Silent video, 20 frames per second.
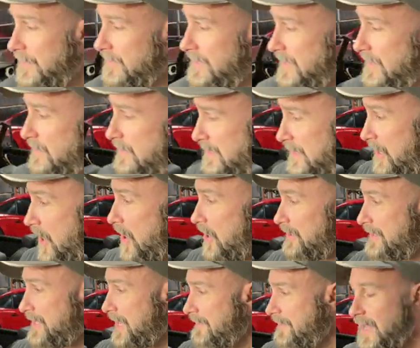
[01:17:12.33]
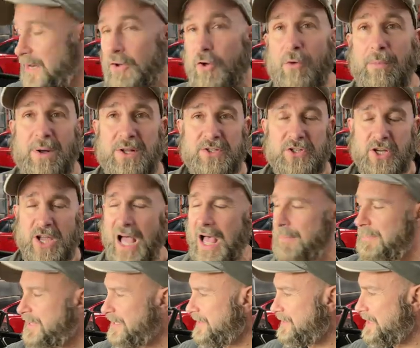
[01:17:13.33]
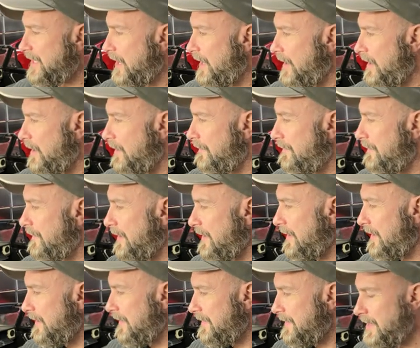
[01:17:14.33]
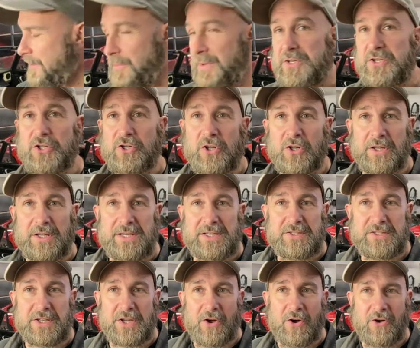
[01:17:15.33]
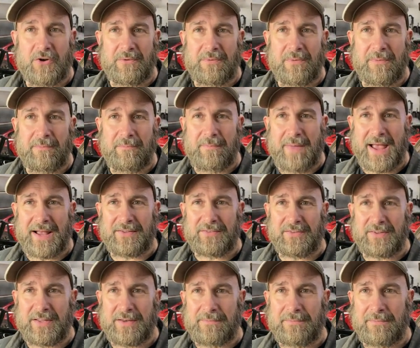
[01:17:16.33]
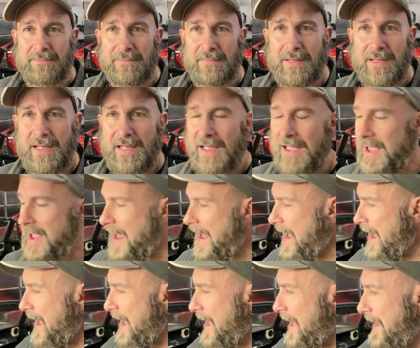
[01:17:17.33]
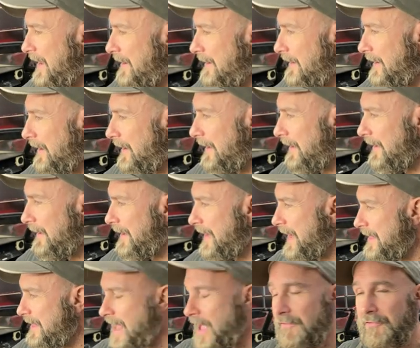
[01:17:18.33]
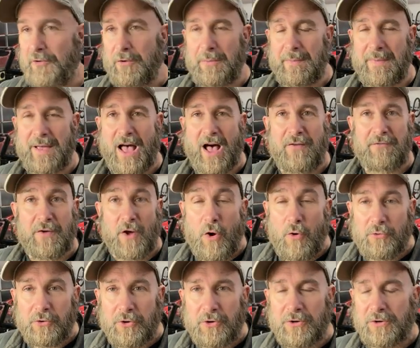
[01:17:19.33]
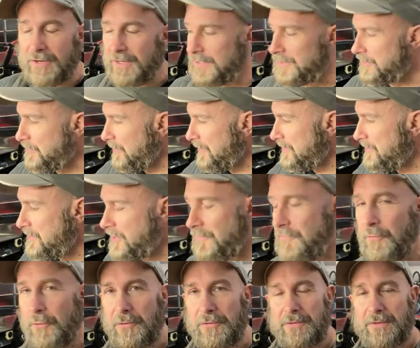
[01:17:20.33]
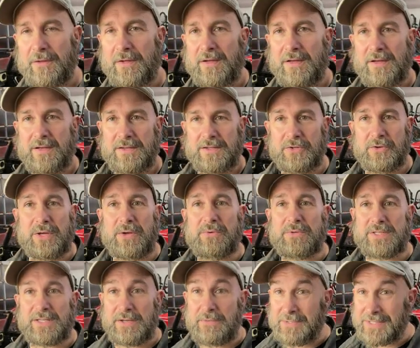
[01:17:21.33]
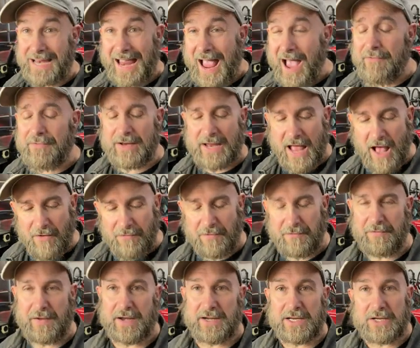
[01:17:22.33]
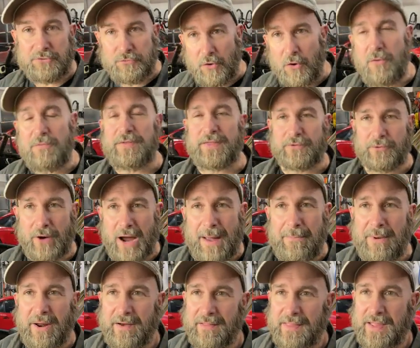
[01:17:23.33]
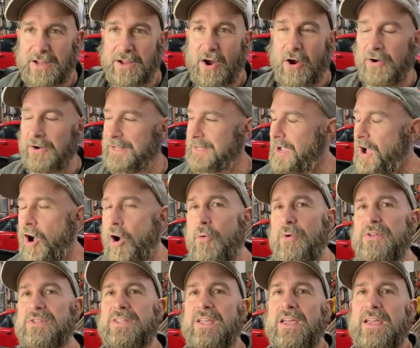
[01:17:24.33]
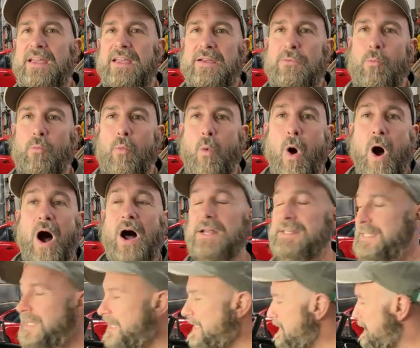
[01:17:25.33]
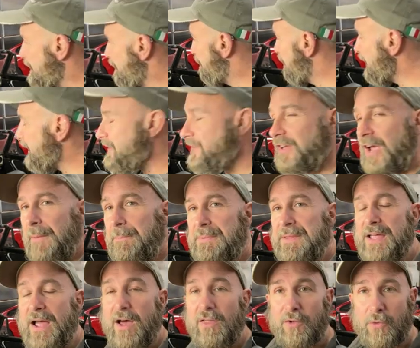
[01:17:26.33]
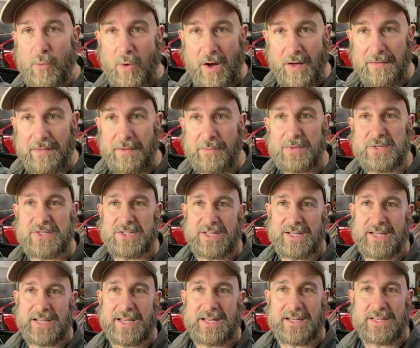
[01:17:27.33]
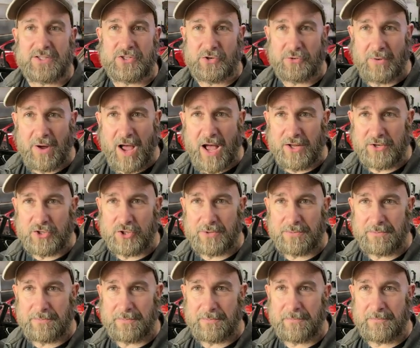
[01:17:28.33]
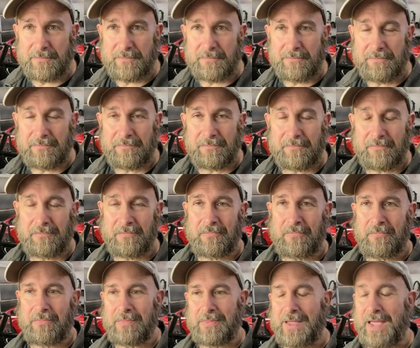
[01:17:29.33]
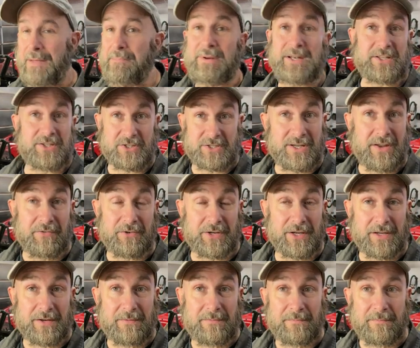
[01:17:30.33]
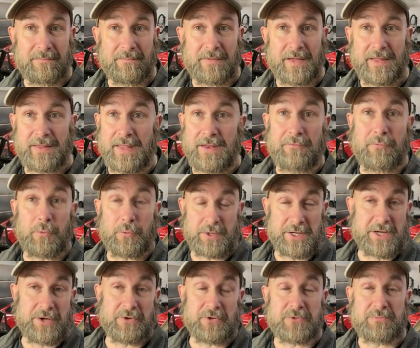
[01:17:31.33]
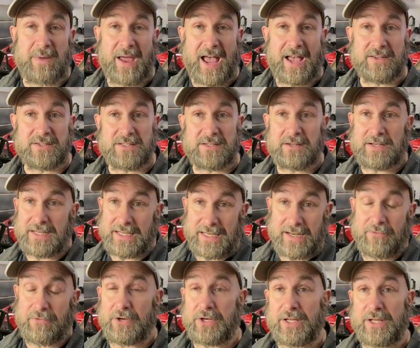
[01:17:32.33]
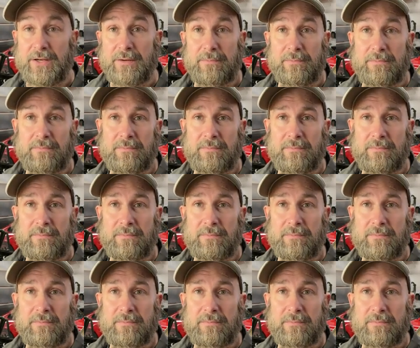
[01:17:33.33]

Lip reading: was I've got a whole bunch of copies of the original Inicion magazine and Alfa owner, and so on and so forth. So he was an avid Alfa fan, and he drove the crap out of that car, and he always wanted to fix up the other one that was sitting in his garage. But he just never did. And then 40 years passed, and he never did.